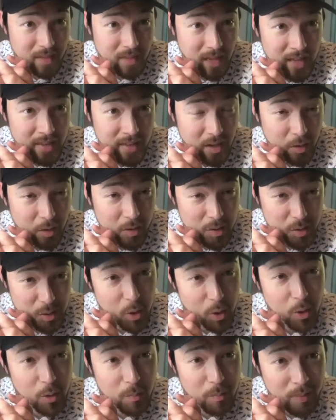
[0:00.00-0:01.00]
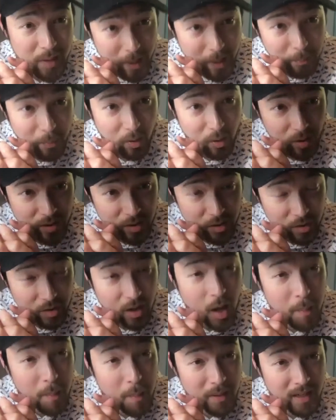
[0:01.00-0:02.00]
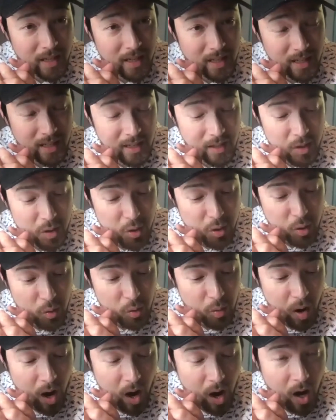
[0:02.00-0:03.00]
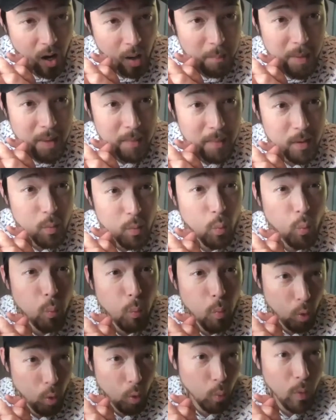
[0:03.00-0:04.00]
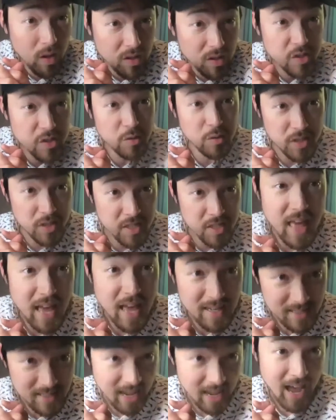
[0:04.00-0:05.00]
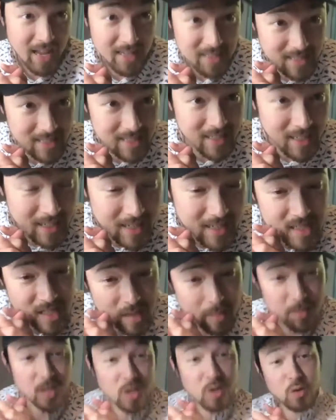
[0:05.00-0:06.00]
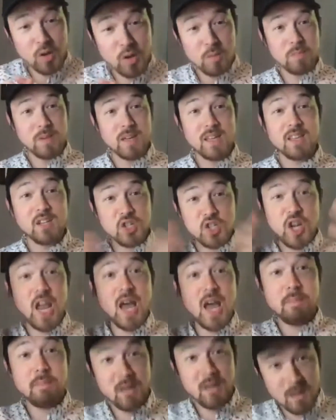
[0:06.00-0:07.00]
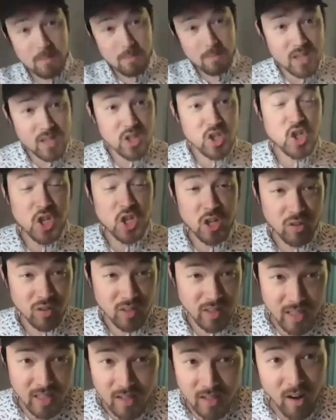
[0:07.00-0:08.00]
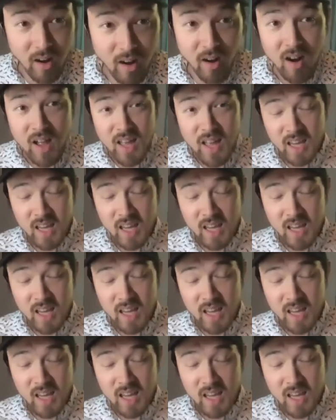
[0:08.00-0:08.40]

And there are certain people in your company who are maybe more well suited to that task. Somebody who can be the champion, be the cheerleader.